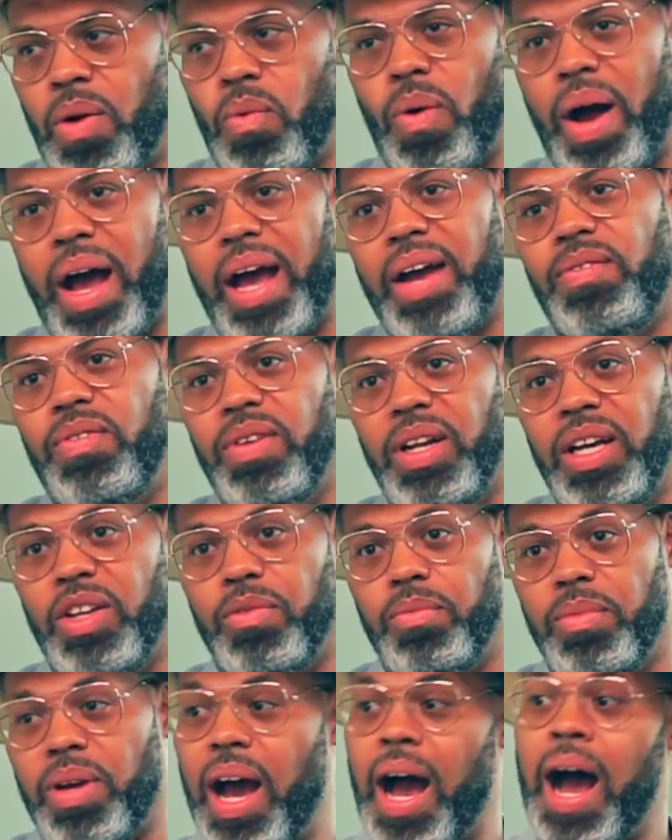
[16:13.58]
wife needs
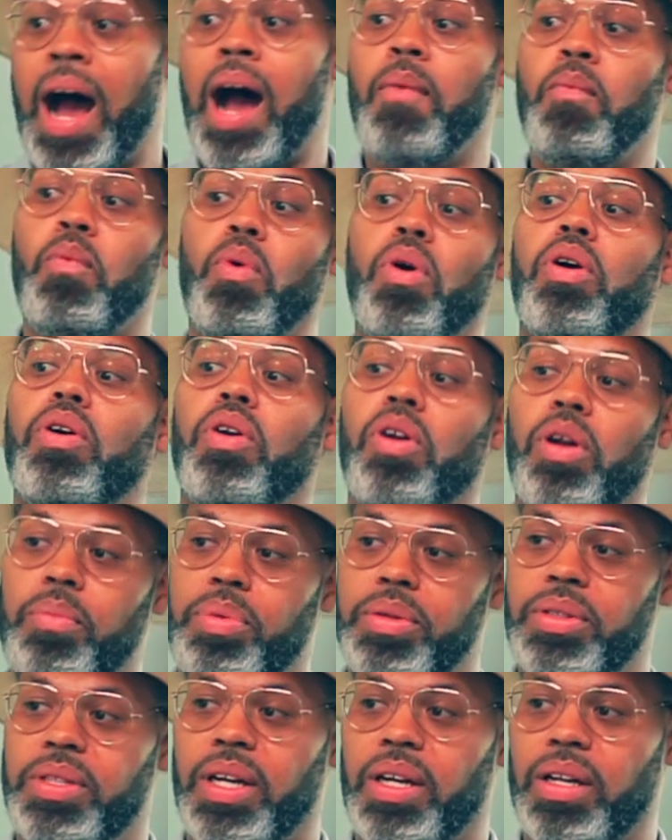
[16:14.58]
me. I'm working on a
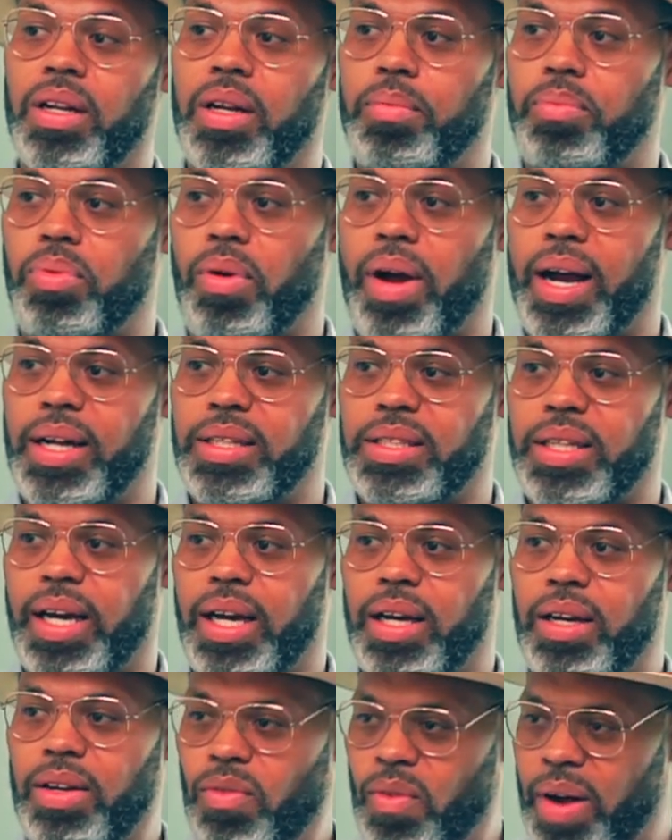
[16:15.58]
particular
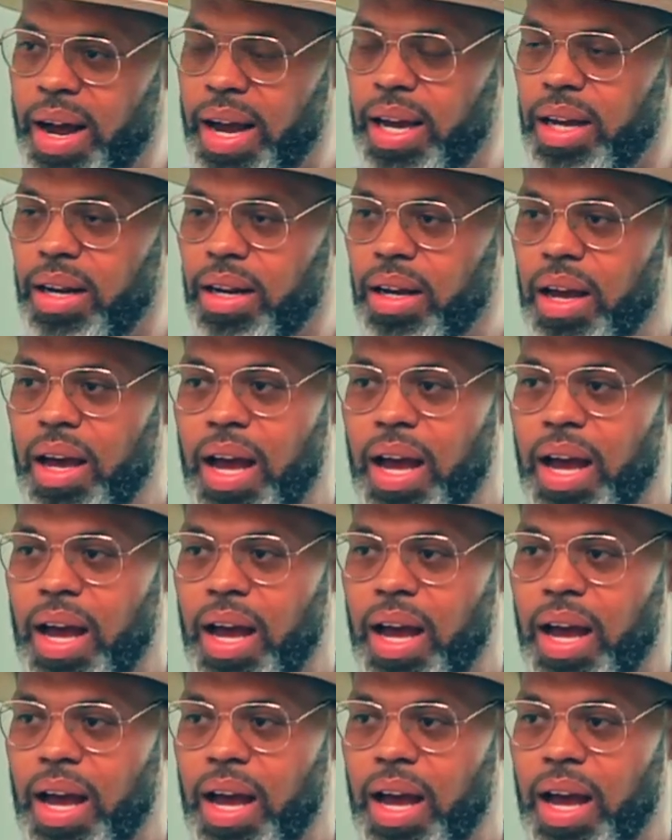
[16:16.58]
project, right?